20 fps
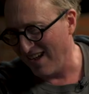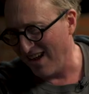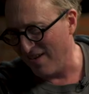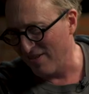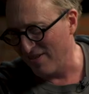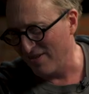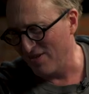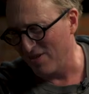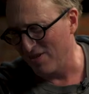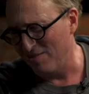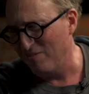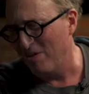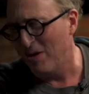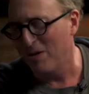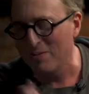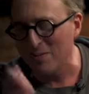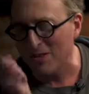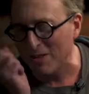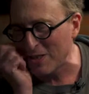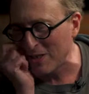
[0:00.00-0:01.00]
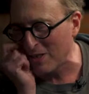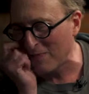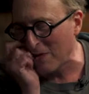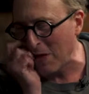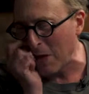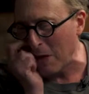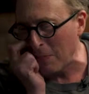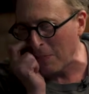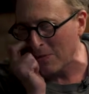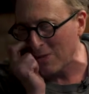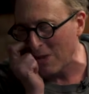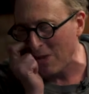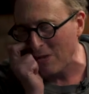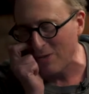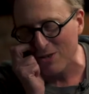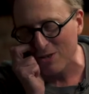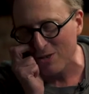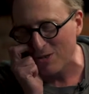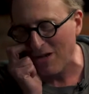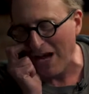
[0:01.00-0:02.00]
It's sort of moments of like
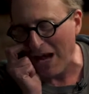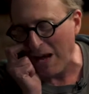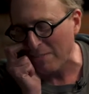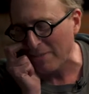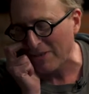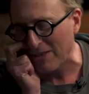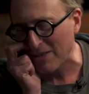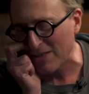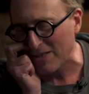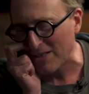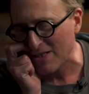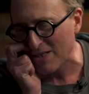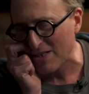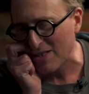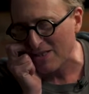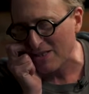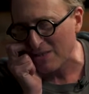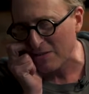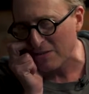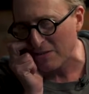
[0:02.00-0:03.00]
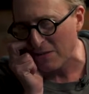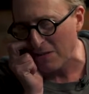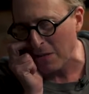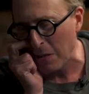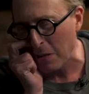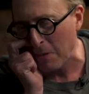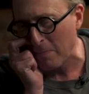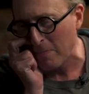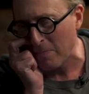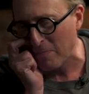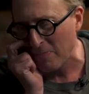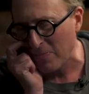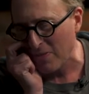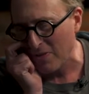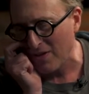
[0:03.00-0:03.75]
total happiness. I